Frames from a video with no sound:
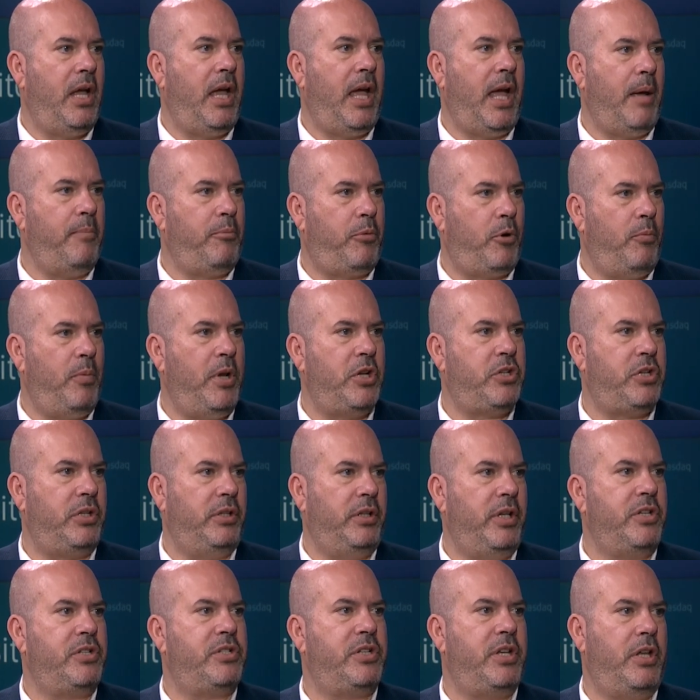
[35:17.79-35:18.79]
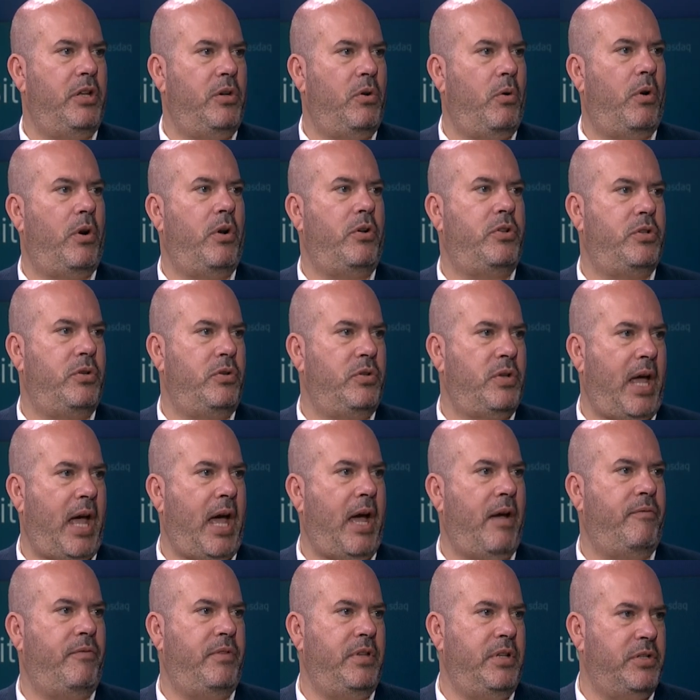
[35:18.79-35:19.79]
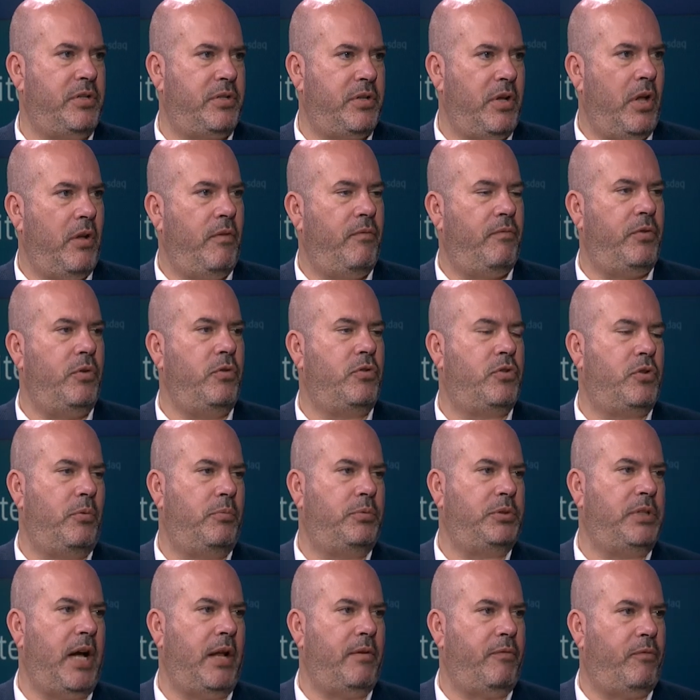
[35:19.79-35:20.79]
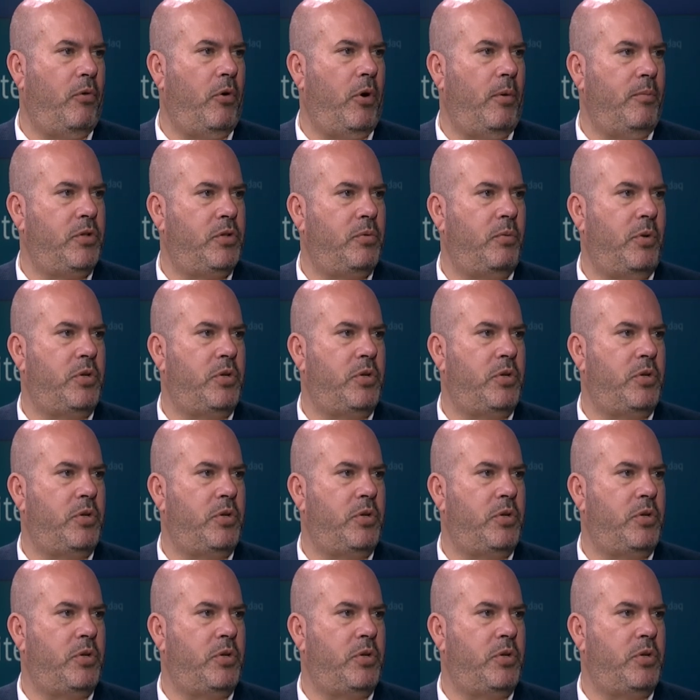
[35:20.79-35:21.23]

and permissionless in order to have these future platforms,